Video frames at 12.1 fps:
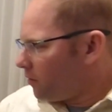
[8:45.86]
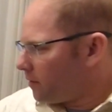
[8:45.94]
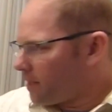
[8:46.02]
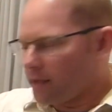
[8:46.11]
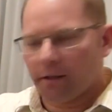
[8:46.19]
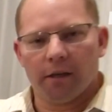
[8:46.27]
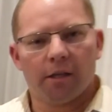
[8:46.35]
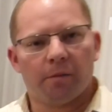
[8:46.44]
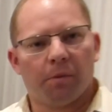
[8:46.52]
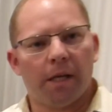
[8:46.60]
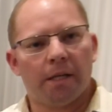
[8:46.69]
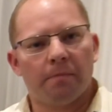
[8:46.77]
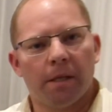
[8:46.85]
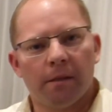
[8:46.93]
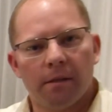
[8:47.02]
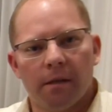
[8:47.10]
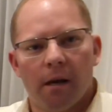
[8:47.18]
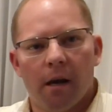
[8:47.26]
you take the
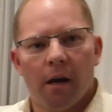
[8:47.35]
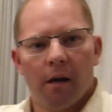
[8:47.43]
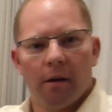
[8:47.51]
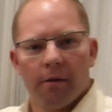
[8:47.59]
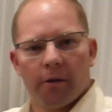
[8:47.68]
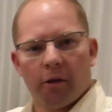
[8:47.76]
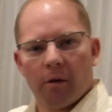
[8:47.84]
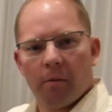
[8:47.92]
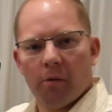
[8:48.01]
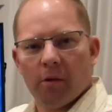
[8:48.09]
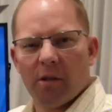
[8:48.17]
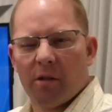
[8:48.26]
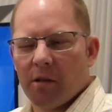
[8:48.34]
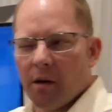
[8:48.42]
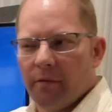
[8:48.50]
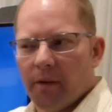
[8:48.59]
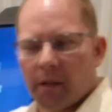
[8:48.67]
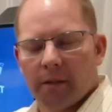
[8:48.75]
displacement, uh, the turbo is
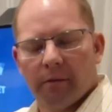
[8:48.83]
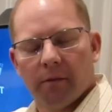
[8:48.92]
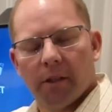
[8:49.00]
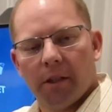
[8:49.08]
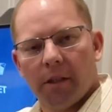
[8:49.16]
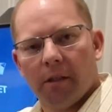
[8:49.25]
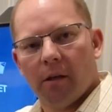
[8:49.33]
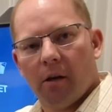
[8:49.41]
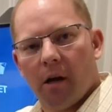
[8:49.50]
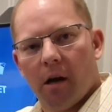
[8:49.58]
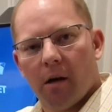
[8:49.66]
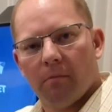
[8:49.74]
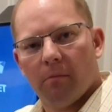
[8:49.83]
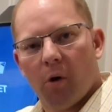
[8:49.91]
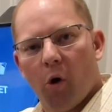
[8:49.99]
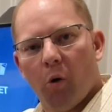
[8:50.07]
effectively um,